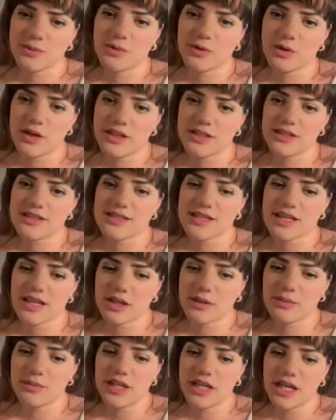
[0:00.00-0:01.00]
what was the
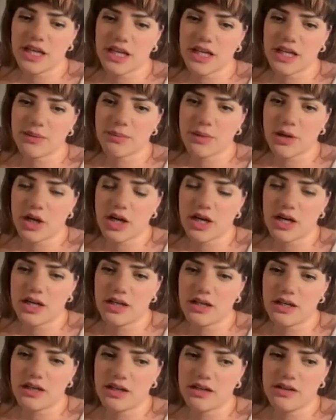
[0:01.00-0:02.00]
comedic
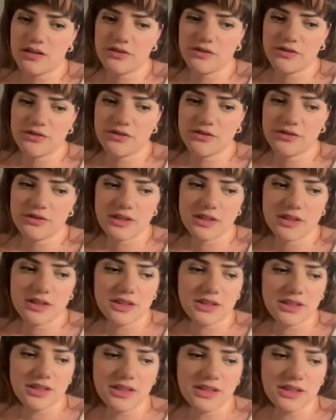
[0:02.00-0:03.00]
part of,
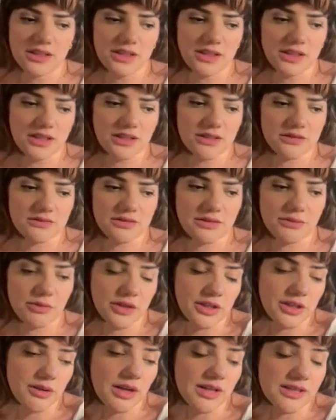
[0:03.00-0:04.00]

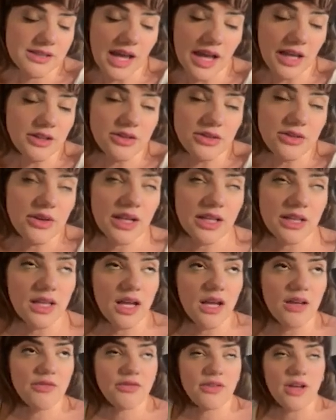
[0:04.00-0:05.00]
because I
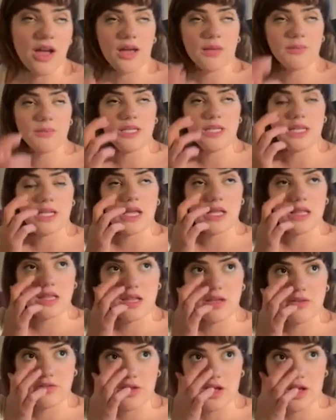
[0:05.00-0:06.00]
love comedy.
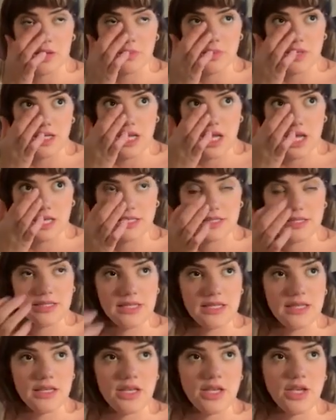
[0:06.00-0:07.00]
I
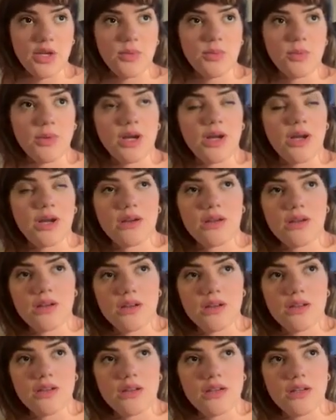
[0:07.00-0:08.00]
see humor
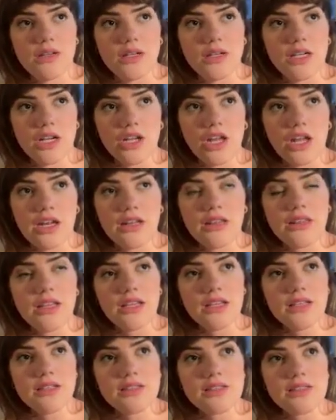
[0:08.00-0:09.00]
in a lot of
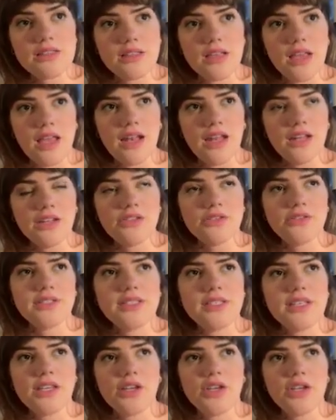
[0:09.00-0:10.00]
things, and I do
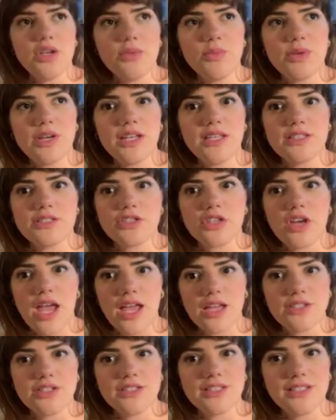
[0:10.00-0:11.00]
see humor in
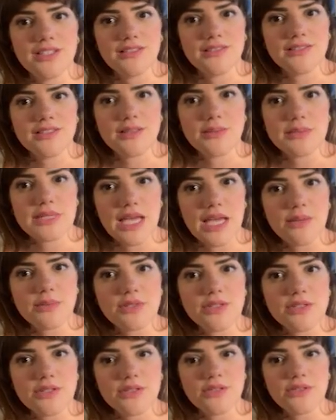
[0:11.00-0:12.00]
tragedy
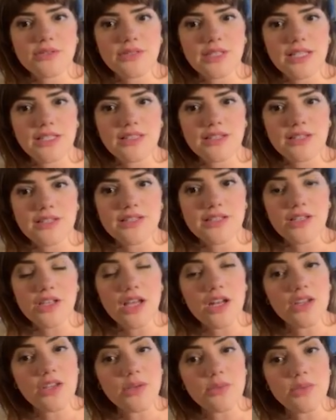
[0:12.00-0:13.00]
sometimes too. Like there is a
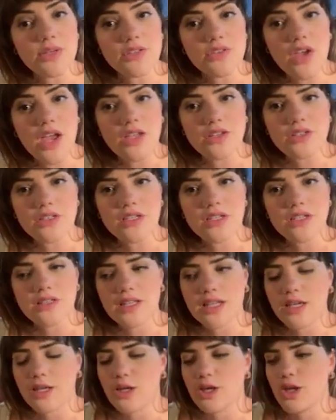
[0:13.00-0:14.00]
lot of humor in tragedy.
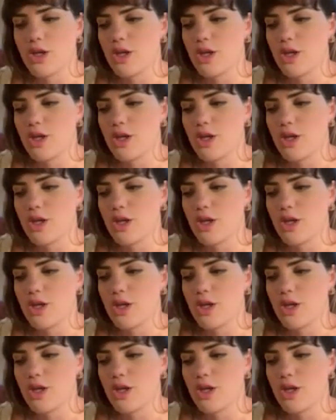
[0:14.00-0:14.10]
Like